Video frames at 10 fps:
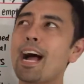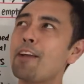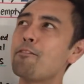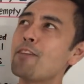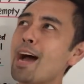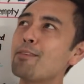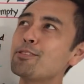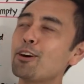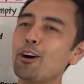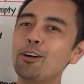I
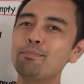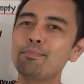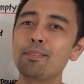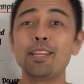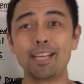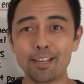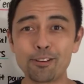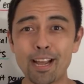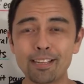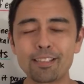found on the
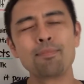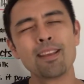internet.